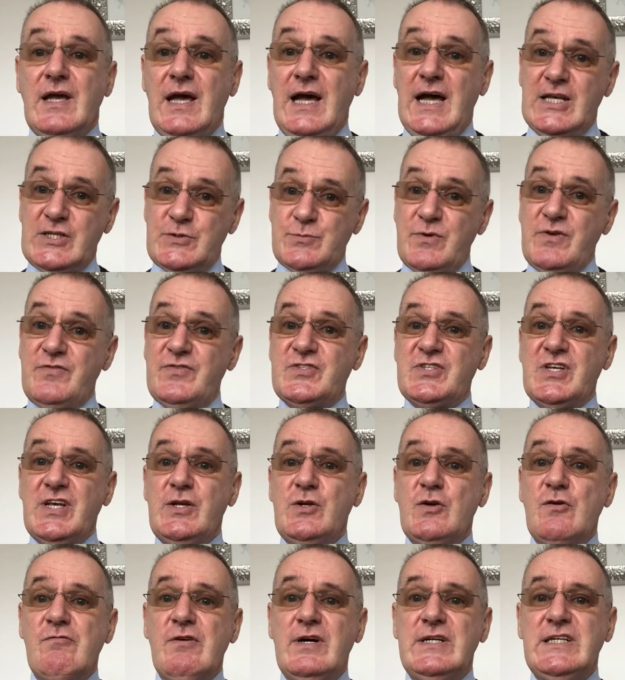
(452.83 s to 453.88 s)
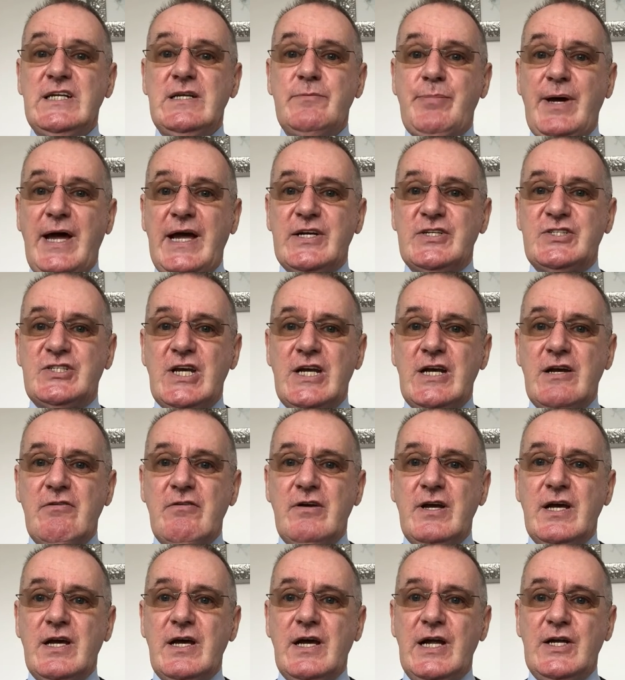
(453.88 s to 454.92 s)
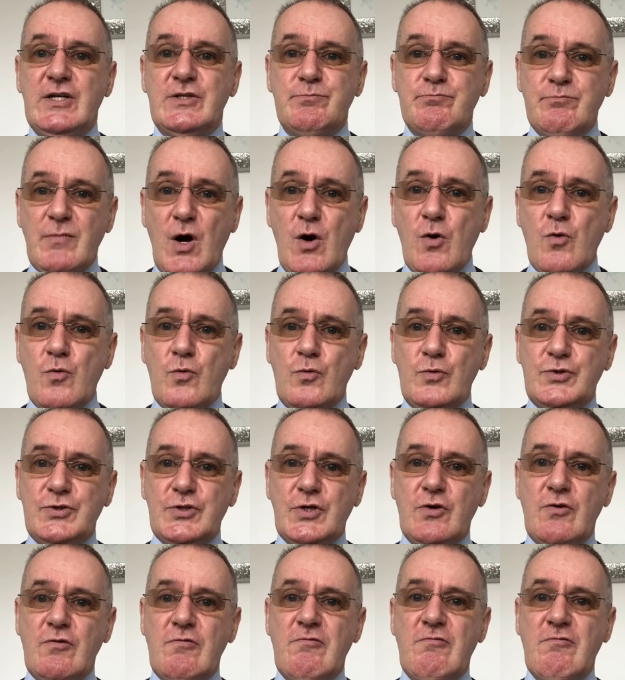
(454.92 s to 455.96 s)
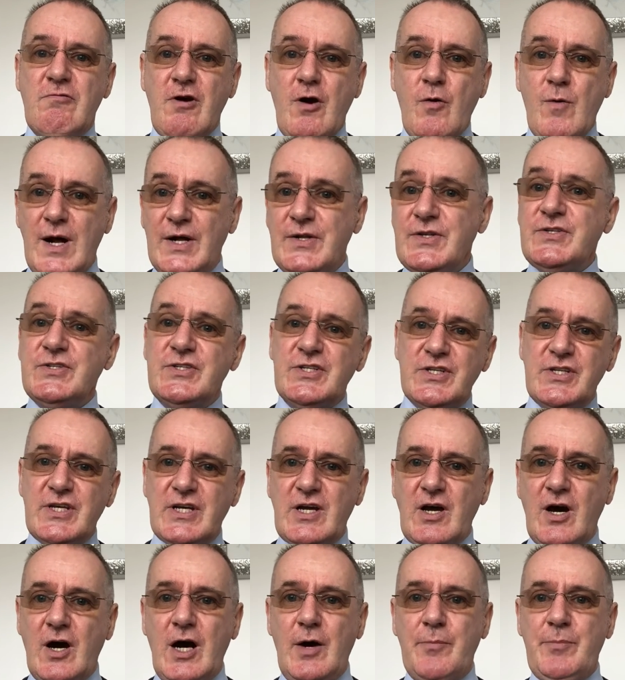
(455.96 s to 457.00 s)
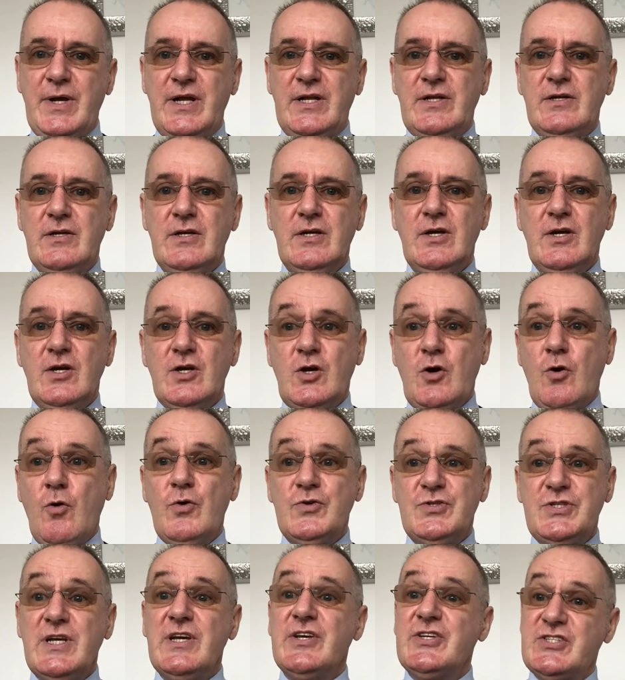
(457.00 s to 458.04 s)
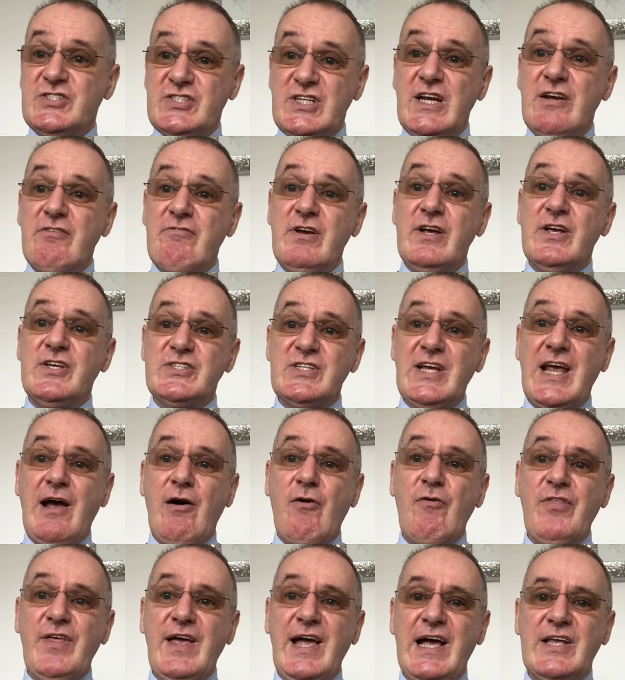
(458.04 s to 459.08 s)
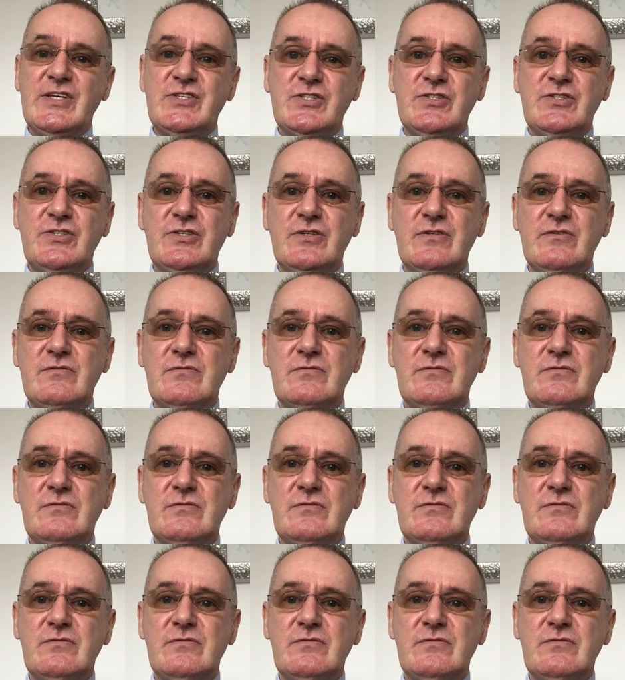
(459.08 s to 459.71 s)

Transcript: As we've seen already, bacteria and mould can grow under the carpet, causing a serious health hazard.